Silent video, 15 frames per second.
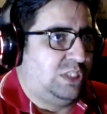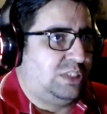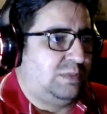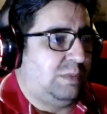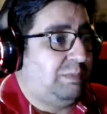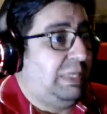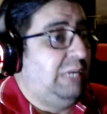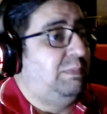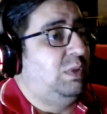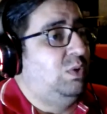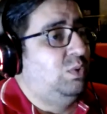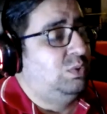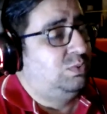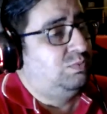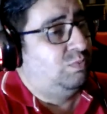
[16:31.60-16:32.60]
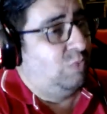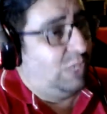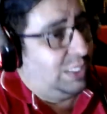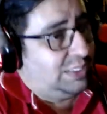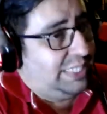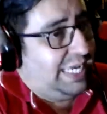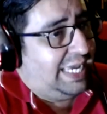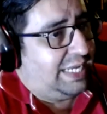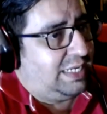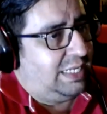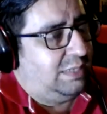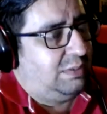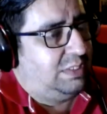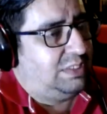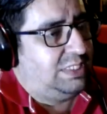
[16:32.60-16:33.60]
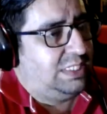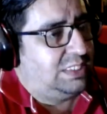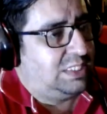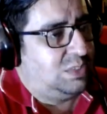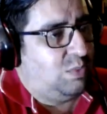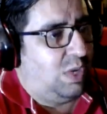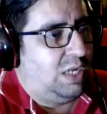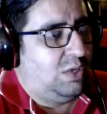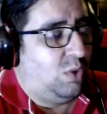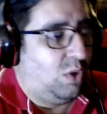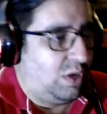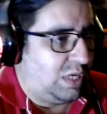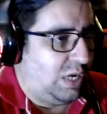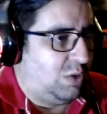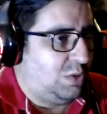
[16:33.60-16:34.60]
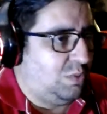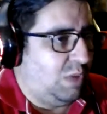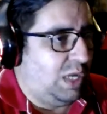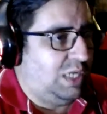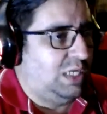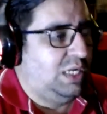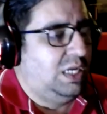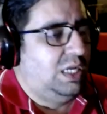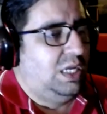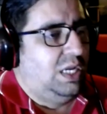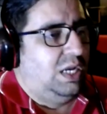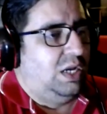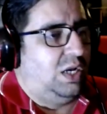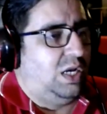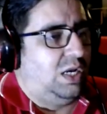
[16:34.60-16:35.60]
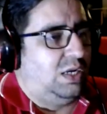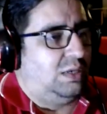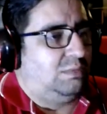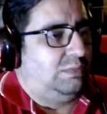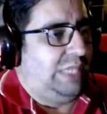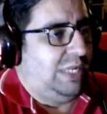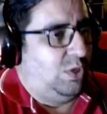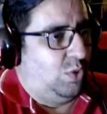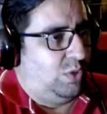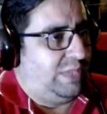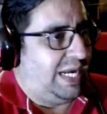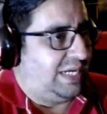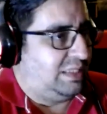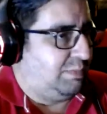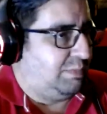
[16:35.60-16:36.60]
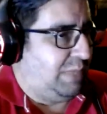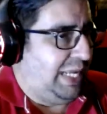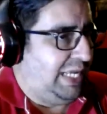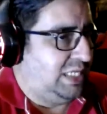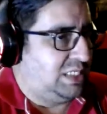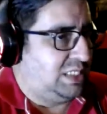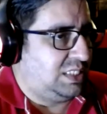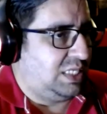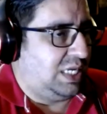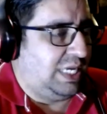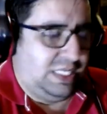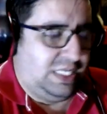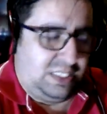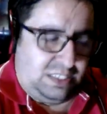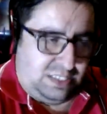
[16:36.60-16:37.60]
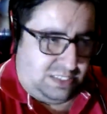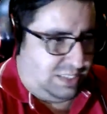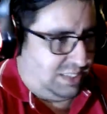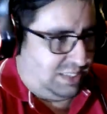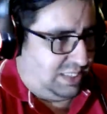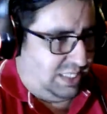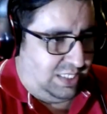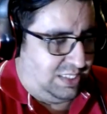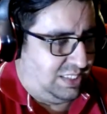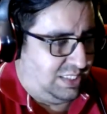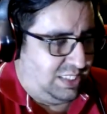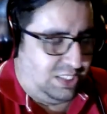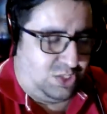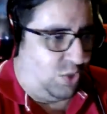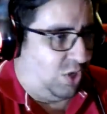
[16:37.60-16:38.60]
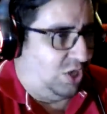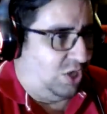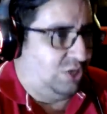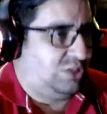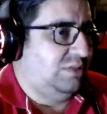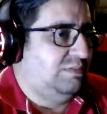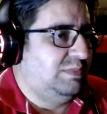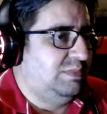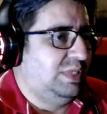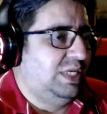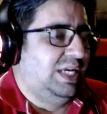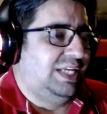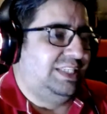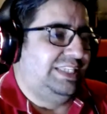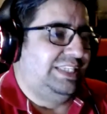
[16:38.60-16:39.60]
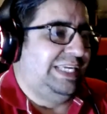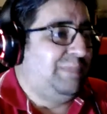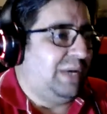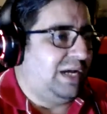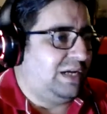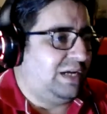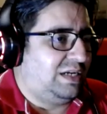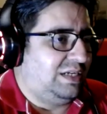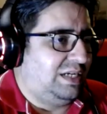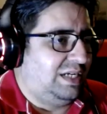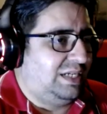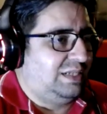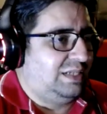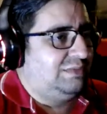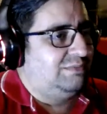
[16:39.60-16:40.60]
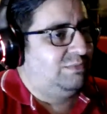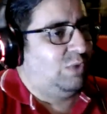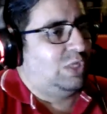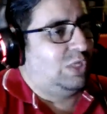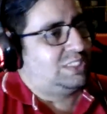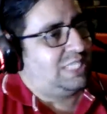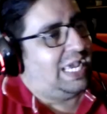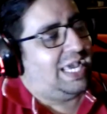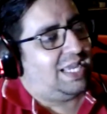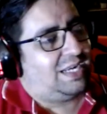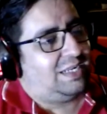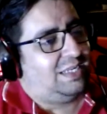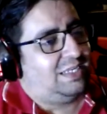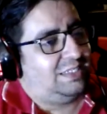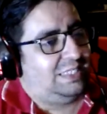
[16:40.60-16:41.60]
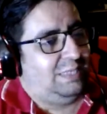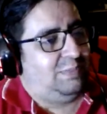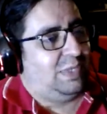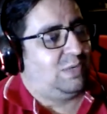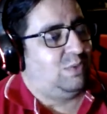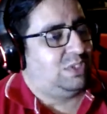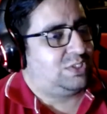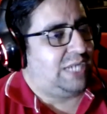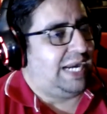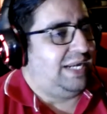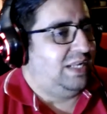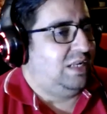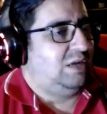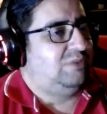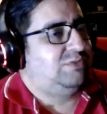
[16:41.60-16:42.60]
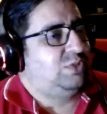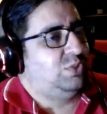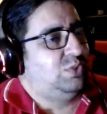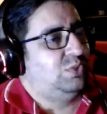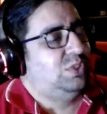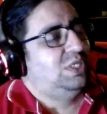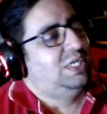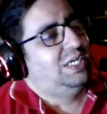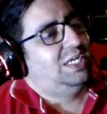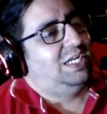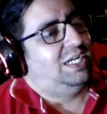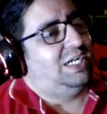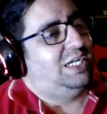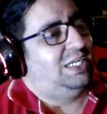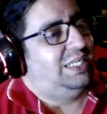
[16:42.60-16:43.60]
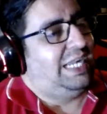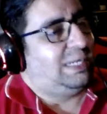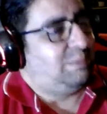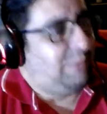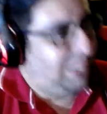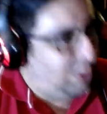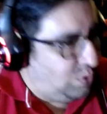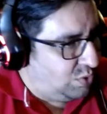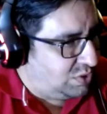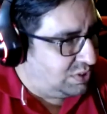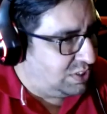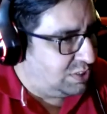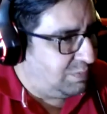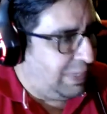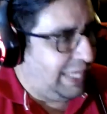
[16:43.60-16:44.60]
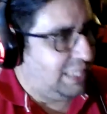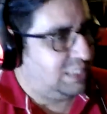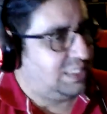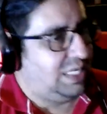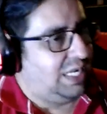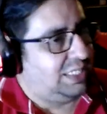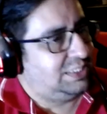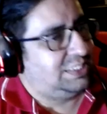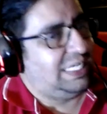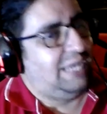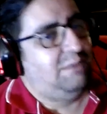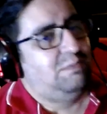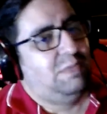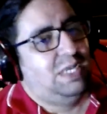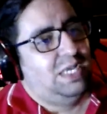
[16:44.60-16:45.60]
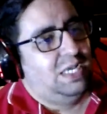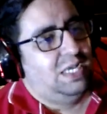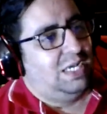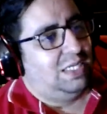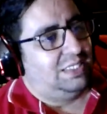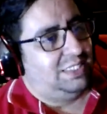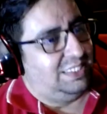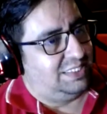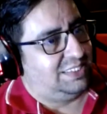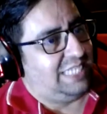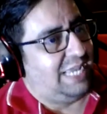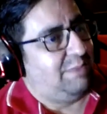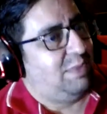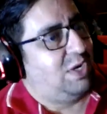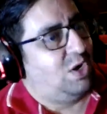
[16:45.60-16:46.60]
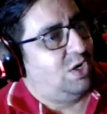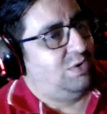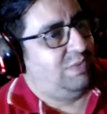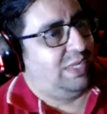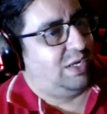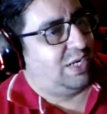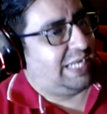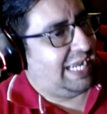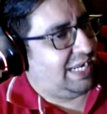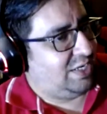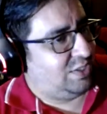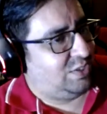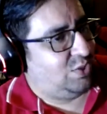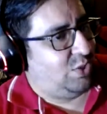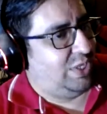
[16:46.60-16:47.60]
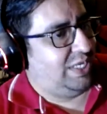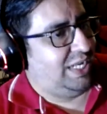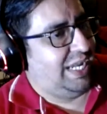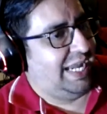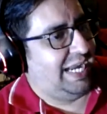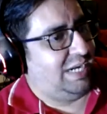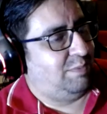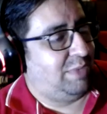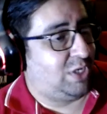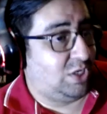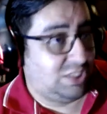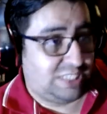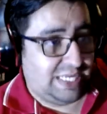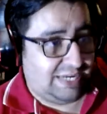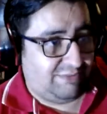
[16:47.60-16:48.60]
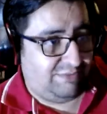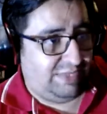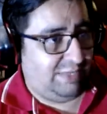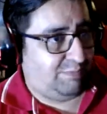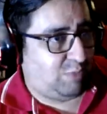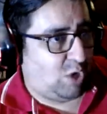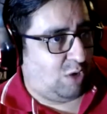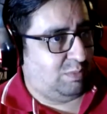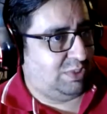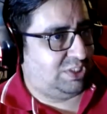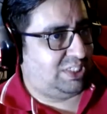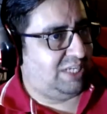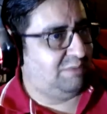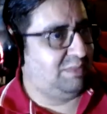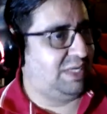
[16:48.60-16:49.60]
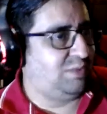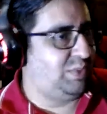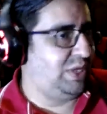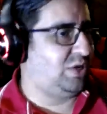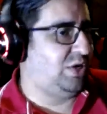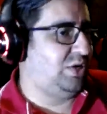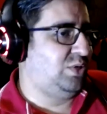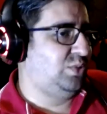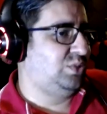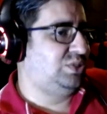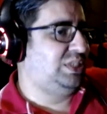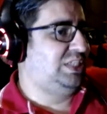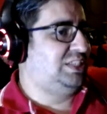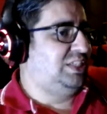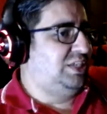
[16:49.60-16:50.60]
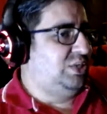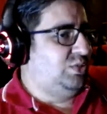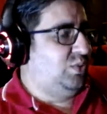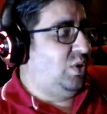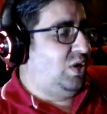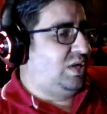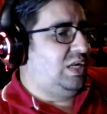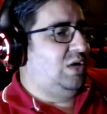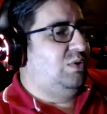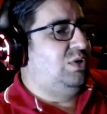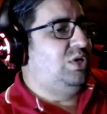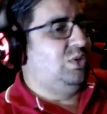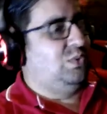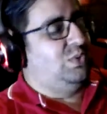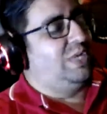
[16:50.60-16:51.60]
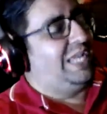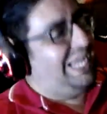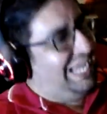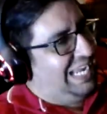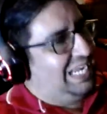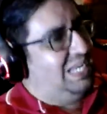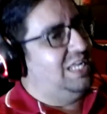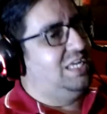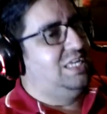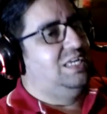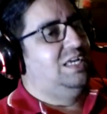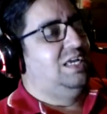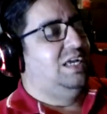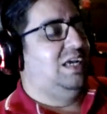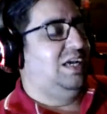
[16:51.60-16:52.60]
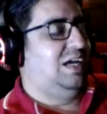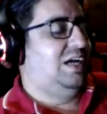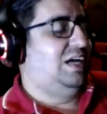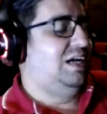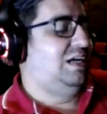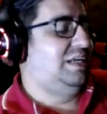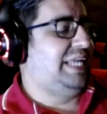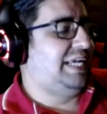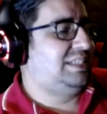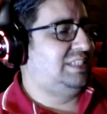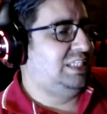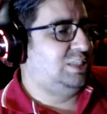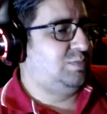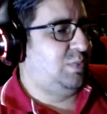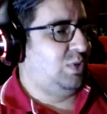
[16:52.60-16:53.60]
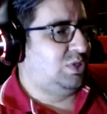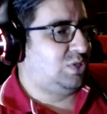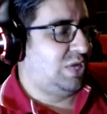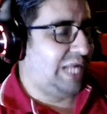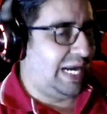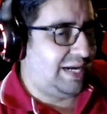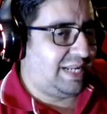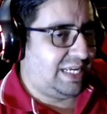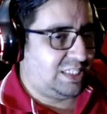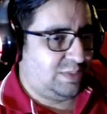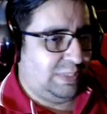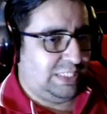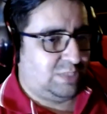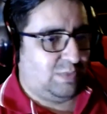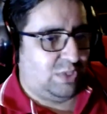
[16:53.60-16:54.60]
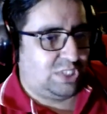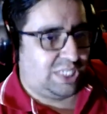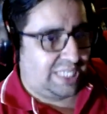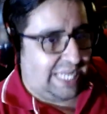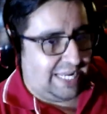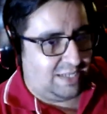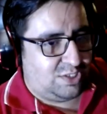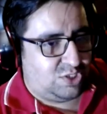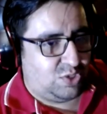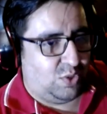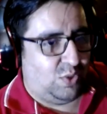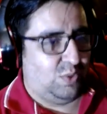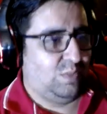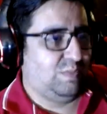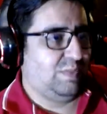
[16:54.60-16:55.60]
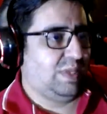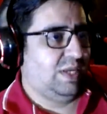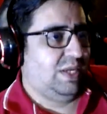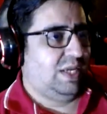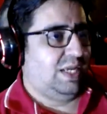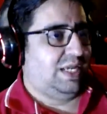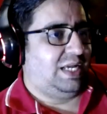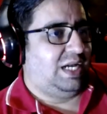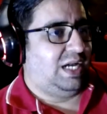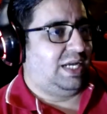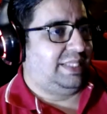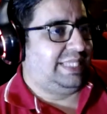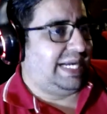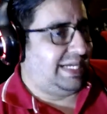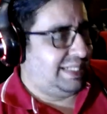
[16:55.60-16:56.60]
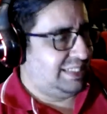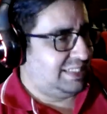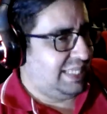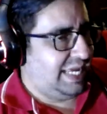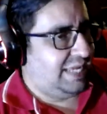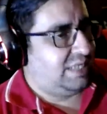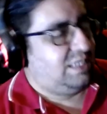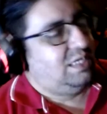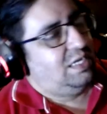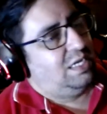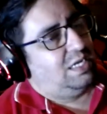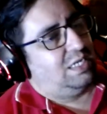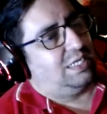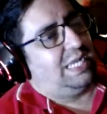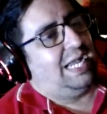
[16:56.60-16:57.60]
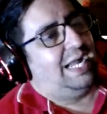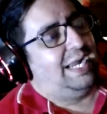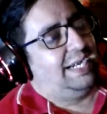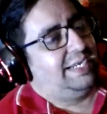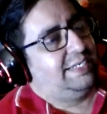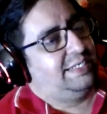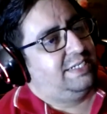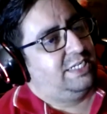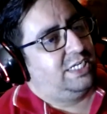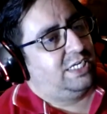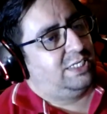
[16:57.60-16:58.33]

The people who were there in season one or round one, they know that the place is just awesome. Deepak was there. Deepak was kind enough to let me use the space last time. This time around, we are again going ahead because we promised him that we're going to do season two or round two in Rex Esports or at Rex Esports again. So that is there. And